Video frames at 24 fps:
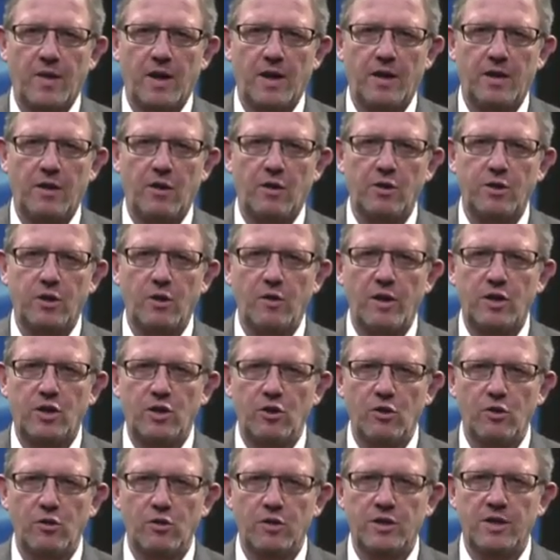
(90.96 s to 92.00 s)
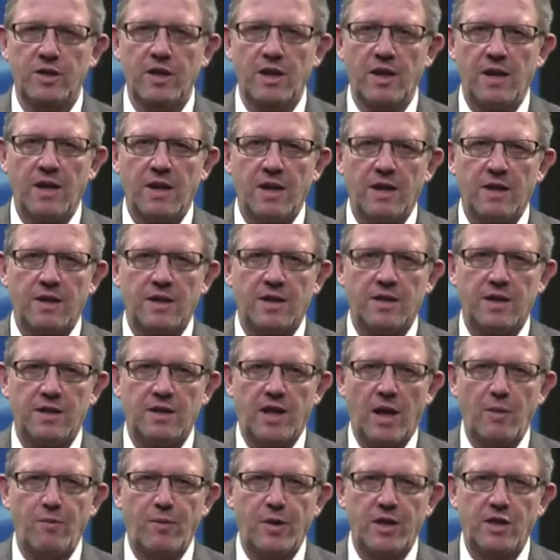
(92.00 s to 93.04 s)
It also ensures that the
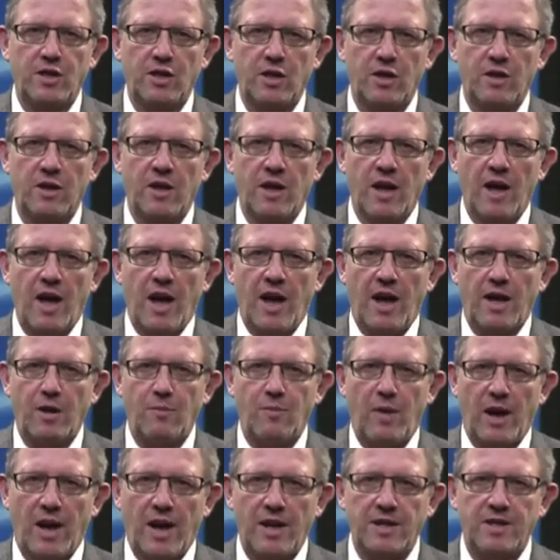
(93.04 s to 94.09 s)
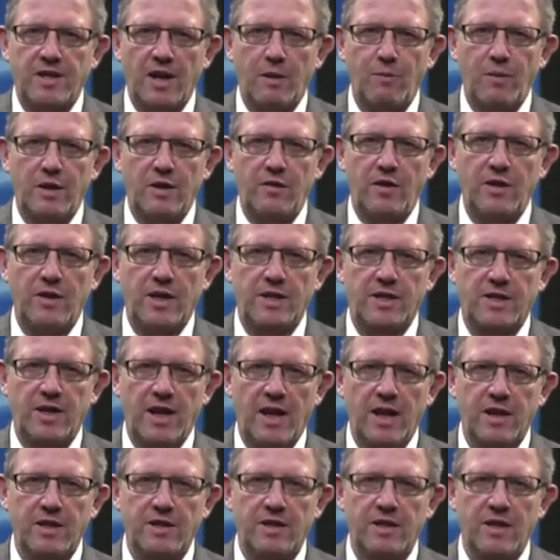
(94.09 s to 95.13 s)
temperature and balancing between the
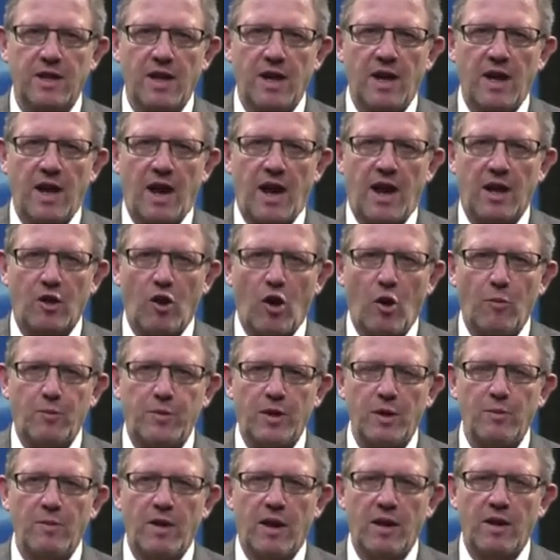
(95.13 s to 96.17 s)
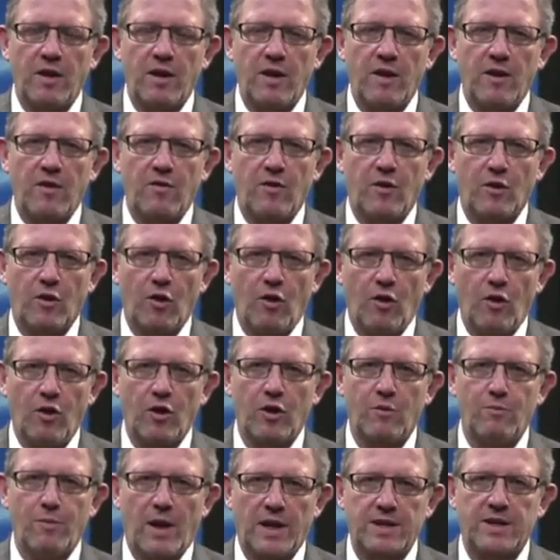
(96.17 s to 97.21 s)
cells are optimal for long
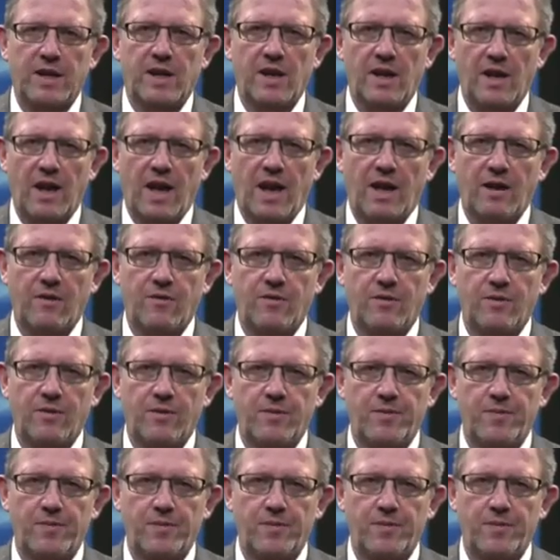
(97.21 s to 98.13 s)
battery life.